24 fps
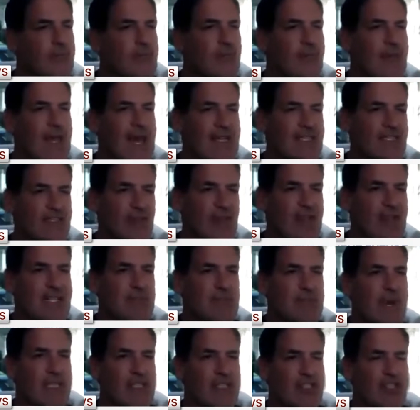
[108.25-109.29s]
That's
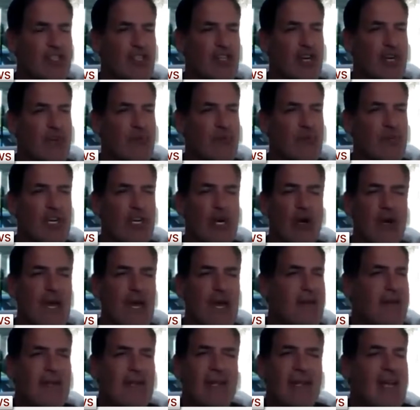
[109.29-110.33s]
my concern.
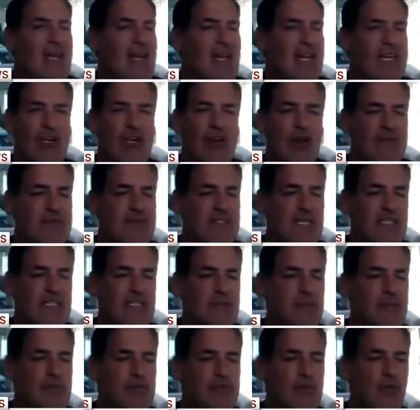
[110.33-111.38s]
I've said this
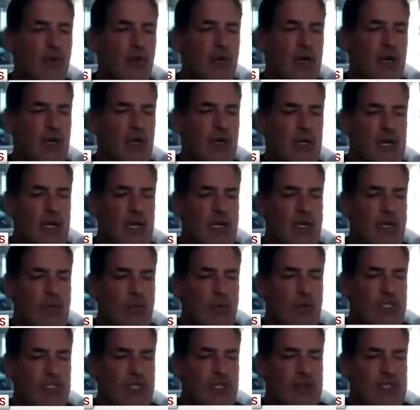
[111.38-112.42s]
before, we
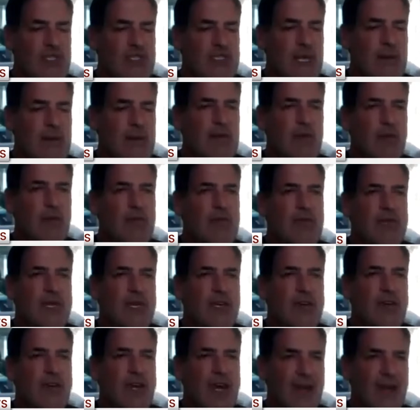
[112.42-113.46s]
saw the same thing with the
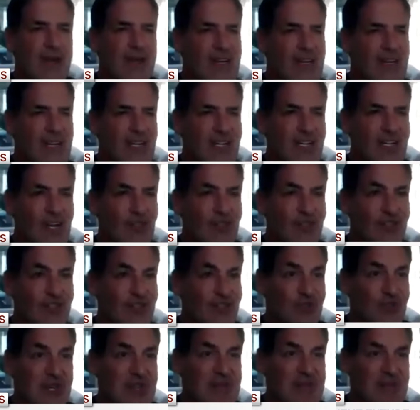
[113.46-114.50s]
internet.
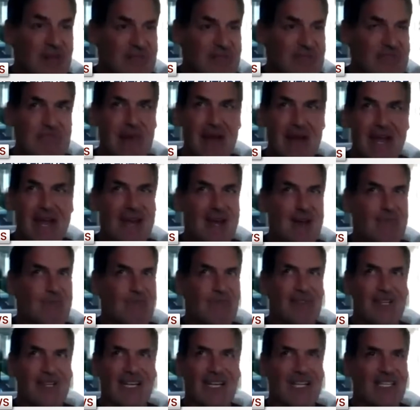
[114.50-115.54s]
Streaming, bam,
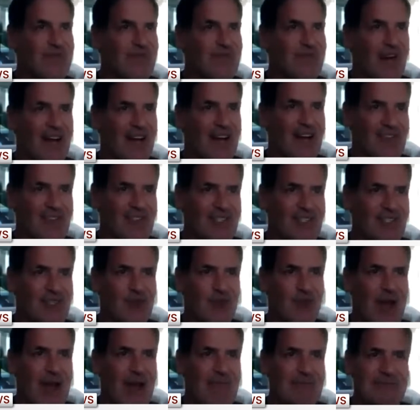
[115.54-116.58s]
it's fun. New
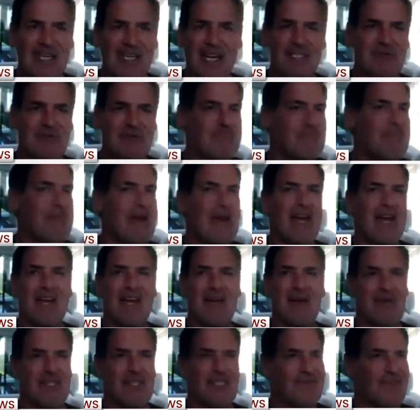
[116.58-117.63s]
websites,
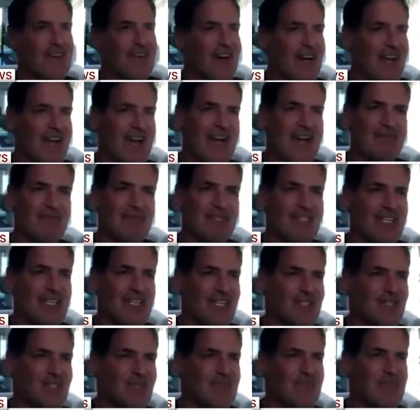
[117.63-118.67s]
bam, it's fun. Amazon,
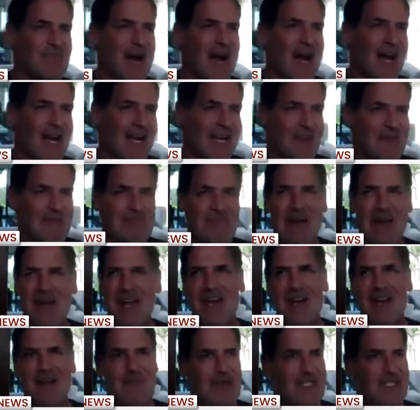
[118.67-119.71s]
you're buying,
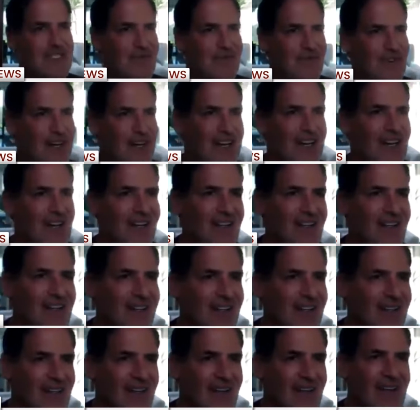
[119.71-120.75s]
bam, it's fun.
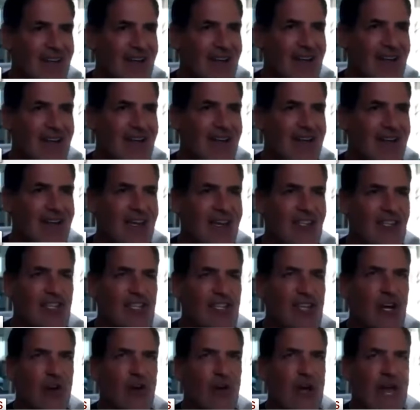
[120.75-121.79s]
And then,
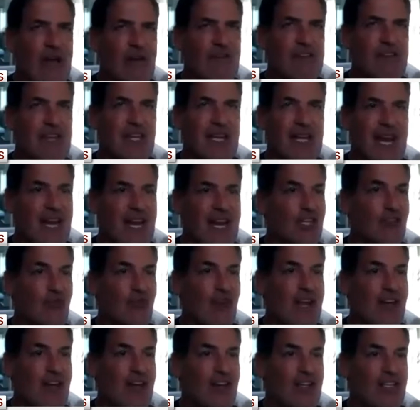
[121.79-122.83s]
everything kind of
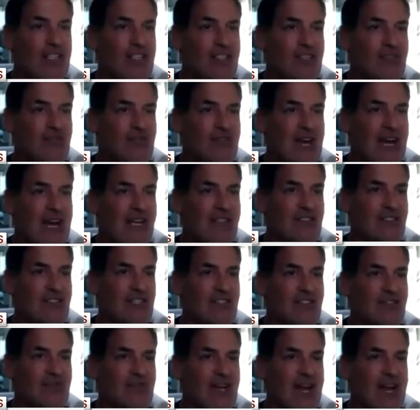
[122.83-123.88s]
cratered in 2000 and
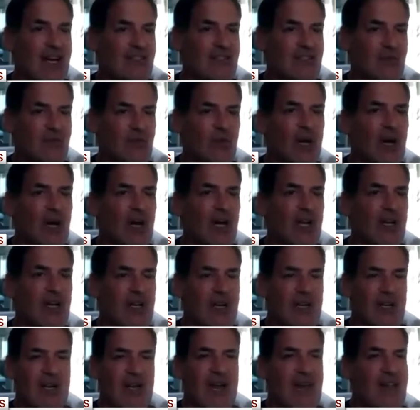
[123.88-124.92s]
2001,
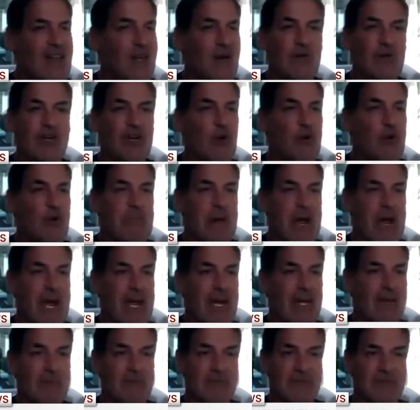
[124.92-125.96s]
and there were no
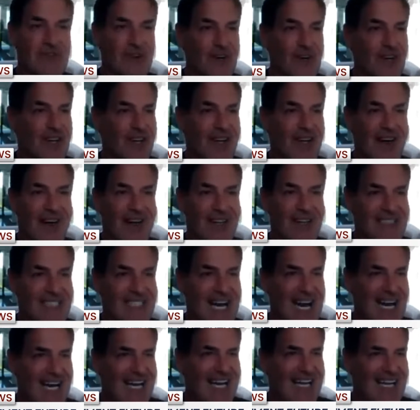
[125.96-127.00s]
BAMs for a long
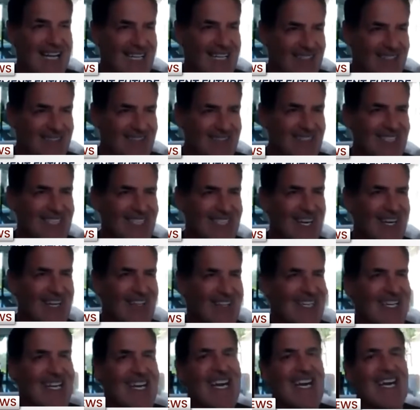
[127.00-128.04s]
time.
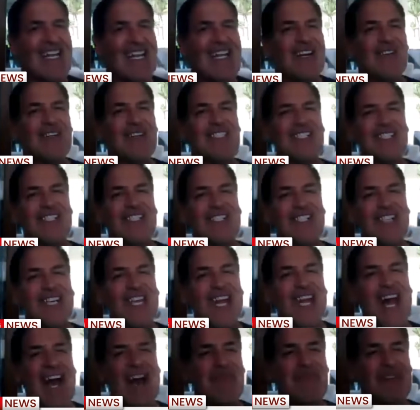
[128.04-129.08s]
There wasn't shit
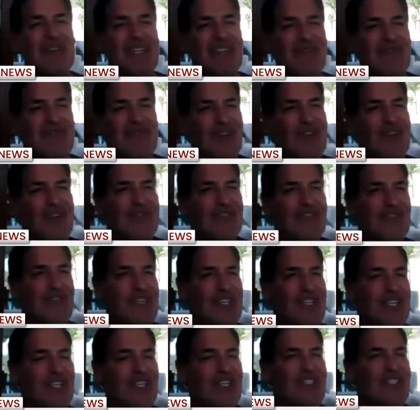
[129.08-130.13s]
happening for a few
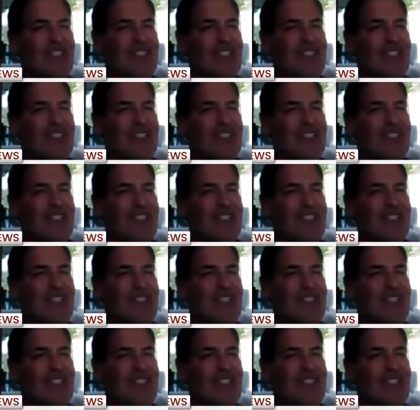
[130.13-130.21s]
years.